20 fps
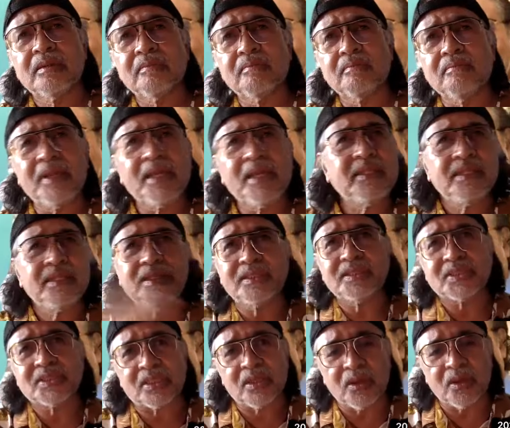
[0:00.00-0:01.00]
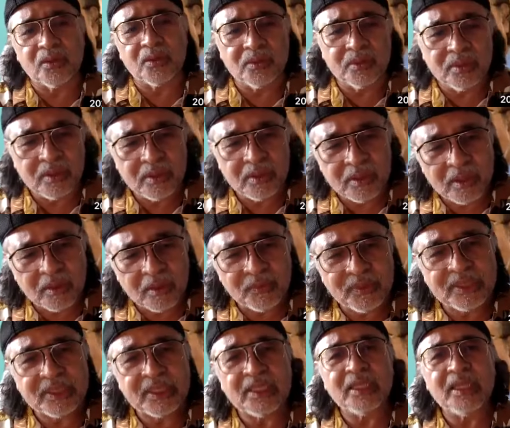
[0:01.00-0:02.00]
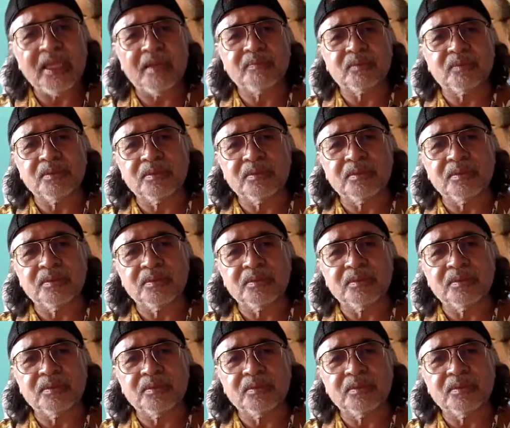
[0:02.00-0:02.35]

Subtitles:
many years ago, we really had